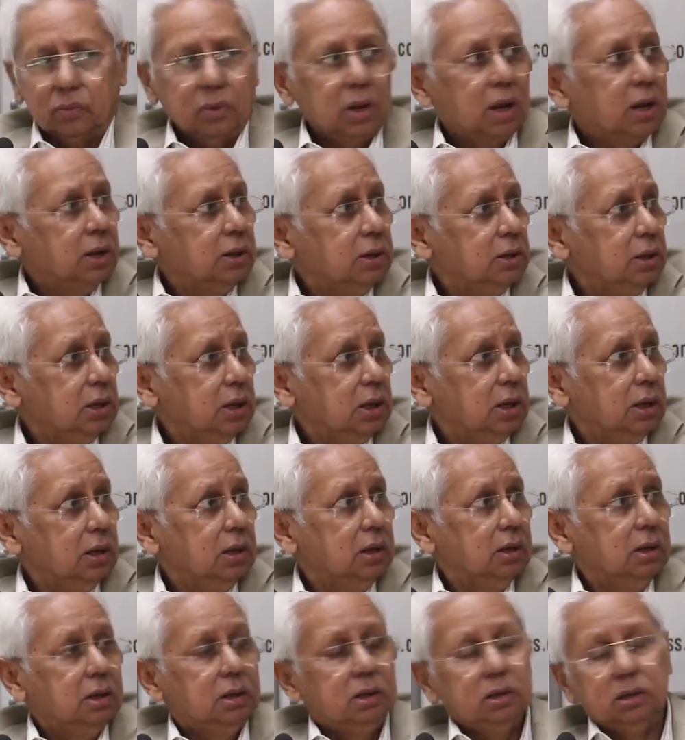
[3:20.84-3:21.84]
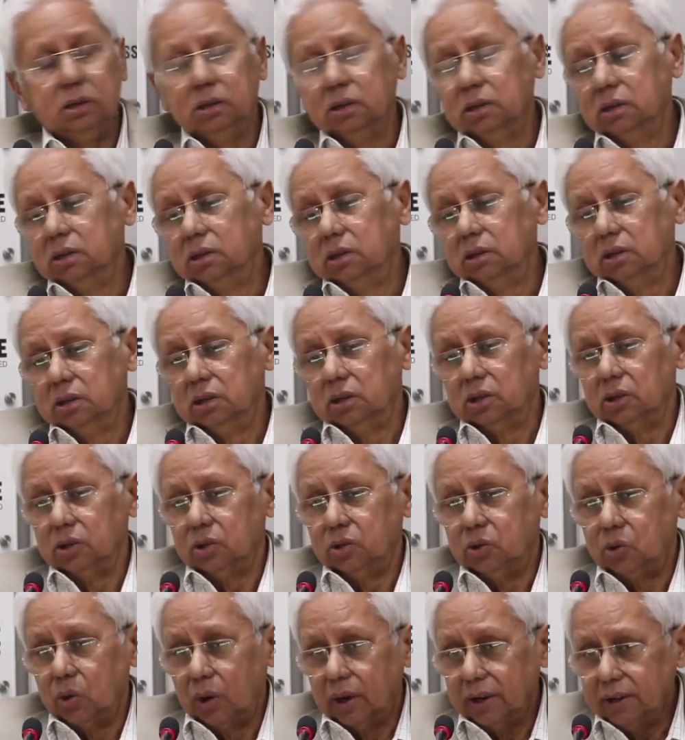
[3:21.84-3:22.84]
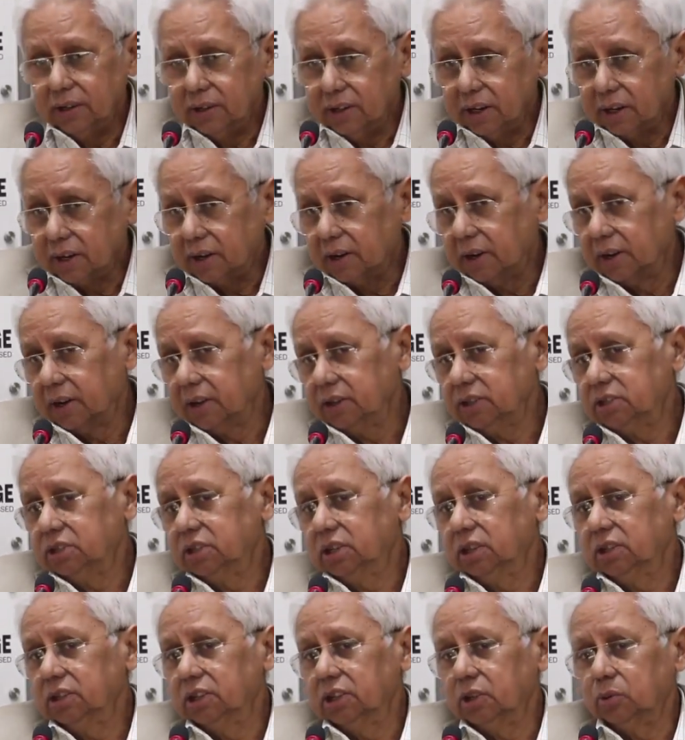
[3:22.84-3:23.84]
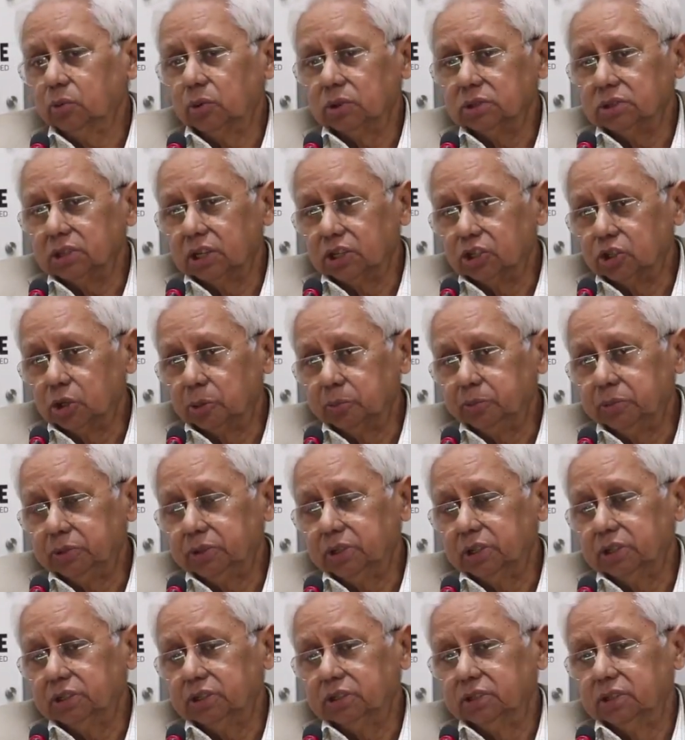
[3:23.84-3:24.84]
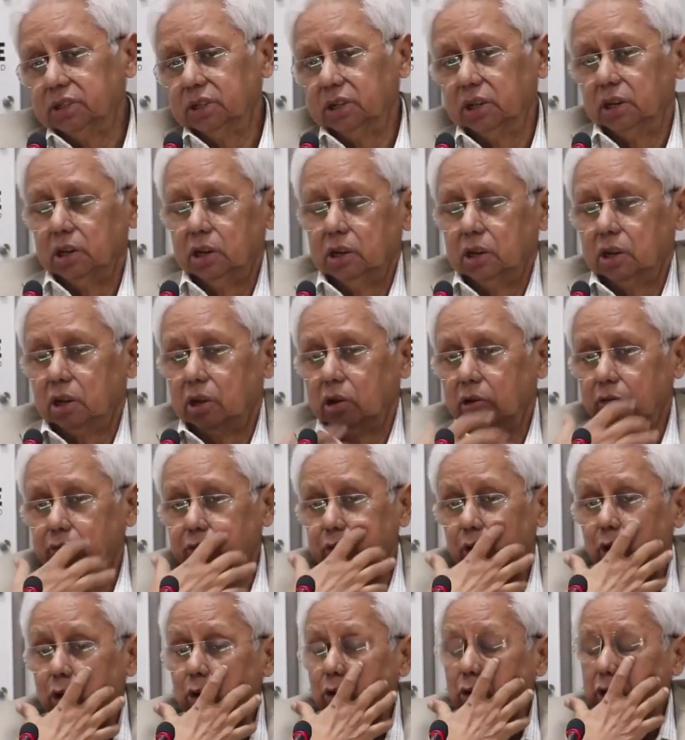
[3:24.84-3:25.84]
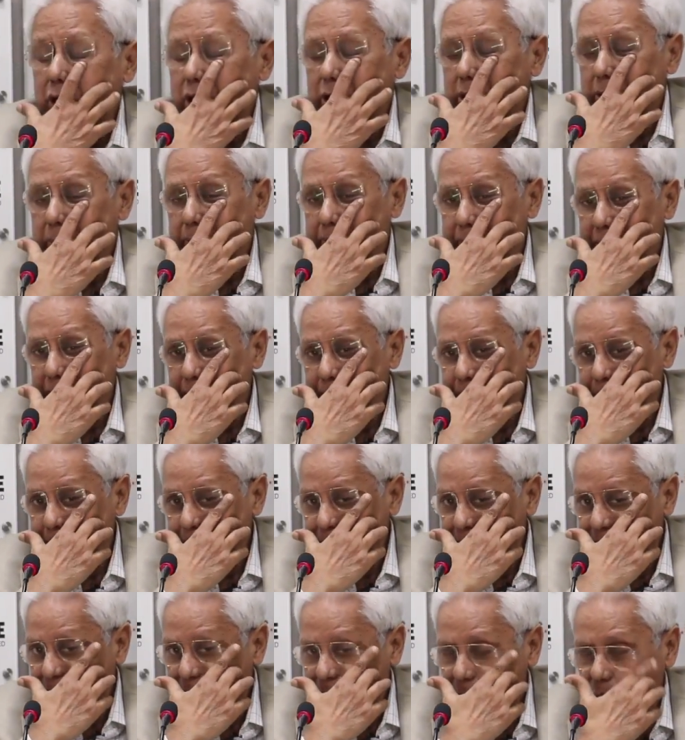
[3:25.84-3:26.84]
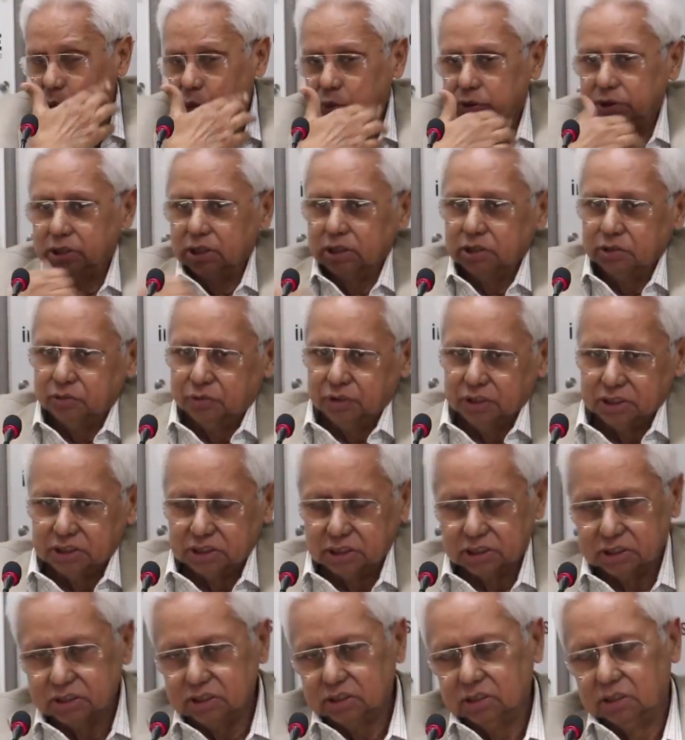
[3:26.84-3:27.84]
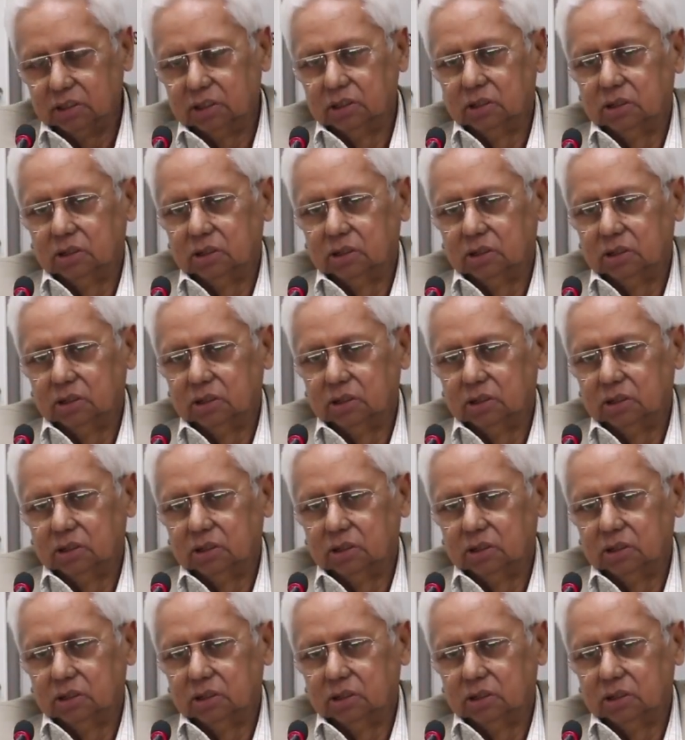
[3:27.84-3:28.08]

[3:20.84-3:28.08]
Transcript: And the joint declaration that was adopted following Prime Minister Modi's visit